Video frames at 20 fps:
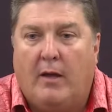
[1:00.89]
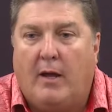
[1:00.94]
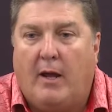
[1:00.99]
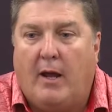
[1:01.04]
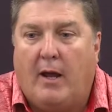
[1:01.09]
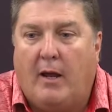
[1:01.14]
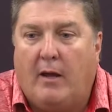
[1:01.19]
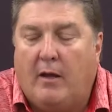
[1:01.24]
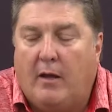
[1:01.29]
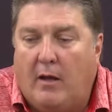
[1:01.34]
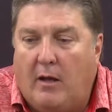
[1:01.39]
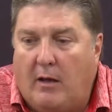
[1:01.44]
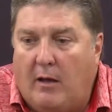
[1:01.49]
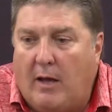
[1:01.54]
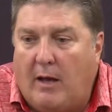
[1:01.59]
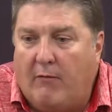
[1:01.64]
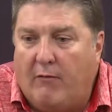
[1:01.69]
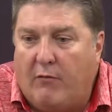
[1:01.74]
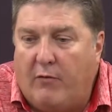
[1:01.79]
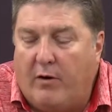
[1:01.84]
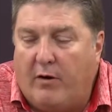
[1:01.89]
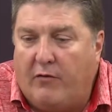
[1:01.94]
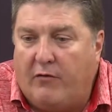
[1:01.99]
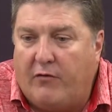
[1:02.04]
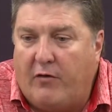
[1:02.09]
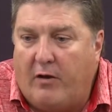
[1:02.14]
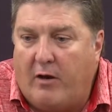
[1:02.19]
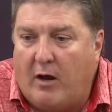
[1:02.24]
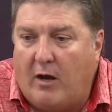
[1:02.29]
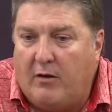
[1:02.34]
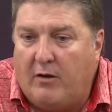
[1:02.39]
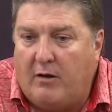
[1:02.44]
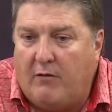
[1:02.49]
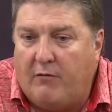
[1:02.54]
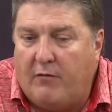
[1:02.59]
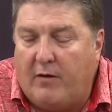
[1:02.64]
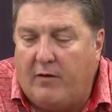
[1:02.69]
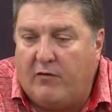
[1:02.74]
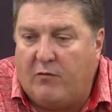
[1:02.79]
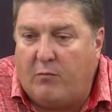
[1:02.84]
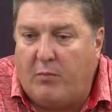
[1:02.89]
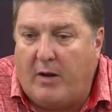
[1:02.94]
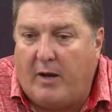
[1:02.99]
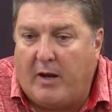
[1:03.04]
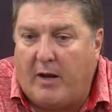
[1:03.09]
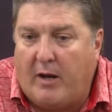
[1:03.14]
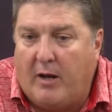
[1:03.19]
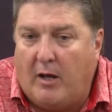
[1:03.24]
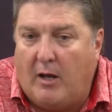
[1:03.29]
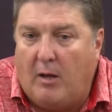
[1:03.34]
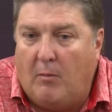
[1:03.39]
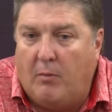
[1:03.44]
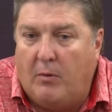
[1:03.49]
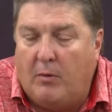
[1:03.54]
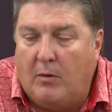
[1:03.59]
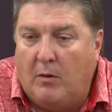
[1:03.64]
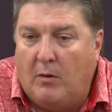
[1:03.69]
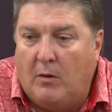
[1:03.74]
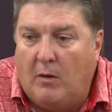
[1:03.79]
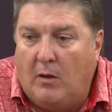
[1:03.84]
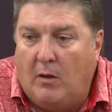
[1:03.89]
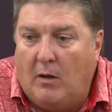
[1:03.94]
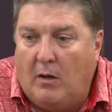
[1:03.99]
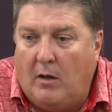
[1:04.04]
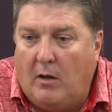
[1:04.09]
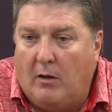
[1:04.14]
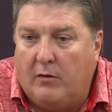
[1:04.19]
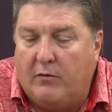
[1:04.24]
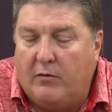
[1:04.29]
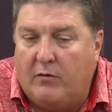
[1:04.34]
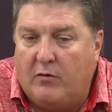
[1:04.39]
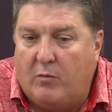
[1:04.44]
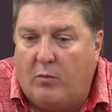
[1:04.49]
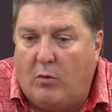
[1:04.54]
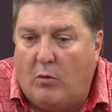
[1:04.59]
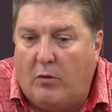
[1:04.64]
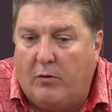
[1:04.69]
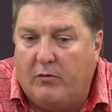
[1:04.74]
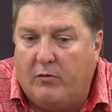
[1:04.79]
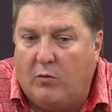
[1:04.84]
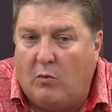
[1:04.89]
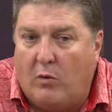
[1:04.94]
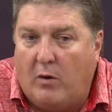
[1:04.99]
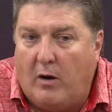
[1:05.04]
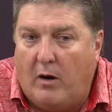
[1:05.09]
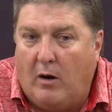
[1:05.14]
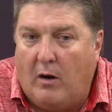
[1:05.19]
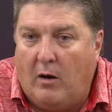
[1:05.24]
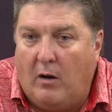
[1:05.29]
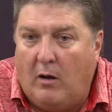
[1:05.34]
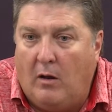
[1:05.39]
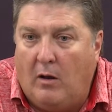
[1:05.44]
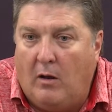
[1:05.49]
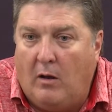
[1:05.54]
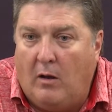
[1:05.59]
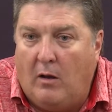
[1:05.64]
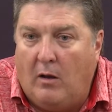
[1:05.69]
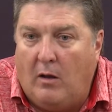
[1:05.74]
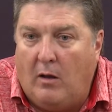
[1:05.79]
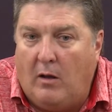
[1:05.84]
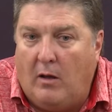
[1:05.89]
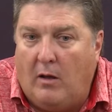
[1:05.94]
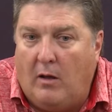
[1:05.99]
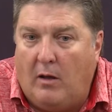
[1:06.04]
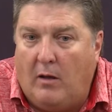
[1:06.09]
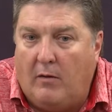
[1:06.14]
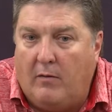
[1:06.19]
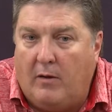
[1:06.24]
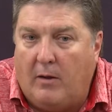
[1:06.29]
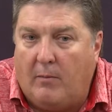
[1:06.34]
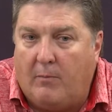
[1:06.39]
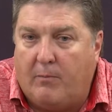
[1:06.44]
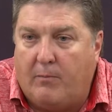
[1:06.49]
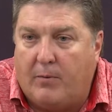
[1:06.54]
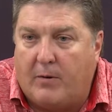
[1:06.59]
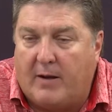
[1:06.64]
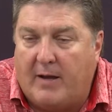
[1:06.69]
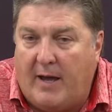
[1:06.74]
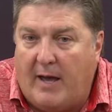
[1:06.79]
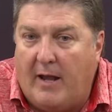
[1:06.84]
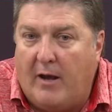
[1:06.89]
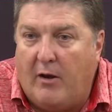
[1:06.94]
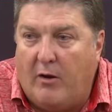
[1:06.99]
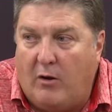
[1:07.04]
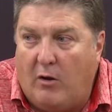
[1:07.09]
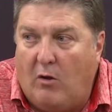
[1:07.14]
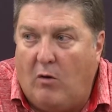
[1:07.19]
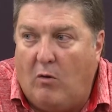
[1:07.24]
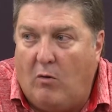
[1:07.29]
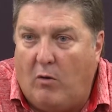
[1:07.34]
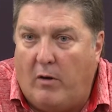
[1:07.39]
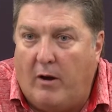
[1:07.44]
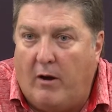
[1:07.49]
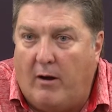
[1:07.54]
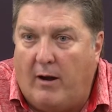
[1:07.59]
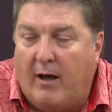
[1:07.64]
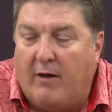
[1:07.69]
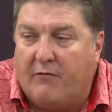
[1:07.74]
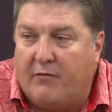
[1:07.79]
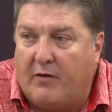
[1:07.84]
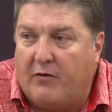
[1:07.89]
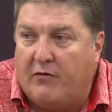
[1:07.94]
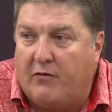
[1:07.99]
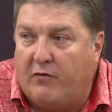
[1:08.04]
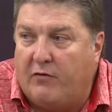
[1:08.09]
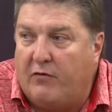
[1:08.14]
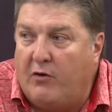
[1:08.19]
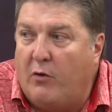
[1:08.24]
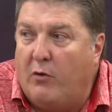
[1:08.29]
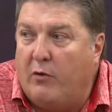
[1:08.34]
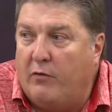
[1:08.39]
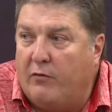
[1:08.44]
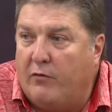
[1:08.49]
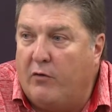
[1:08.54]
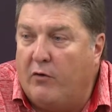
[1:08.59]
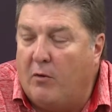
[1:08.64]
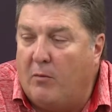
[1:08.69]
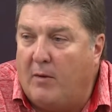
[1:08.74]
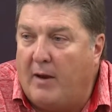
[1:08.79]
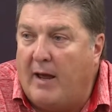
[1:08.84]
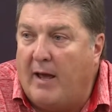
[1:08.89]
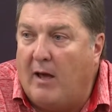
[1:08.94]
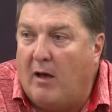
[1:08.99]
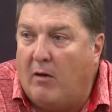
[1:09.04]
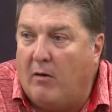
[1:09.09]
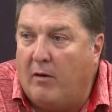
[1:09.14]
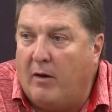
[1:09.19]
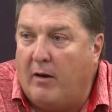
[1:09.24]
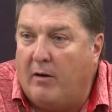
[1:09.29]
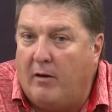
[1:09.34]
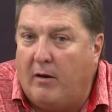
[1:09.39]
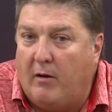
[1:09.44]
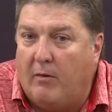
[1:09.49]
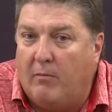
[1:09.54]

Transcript: And I've really seen our defense pick it up. To the point to where they kind of know what our offense is doing to them now, and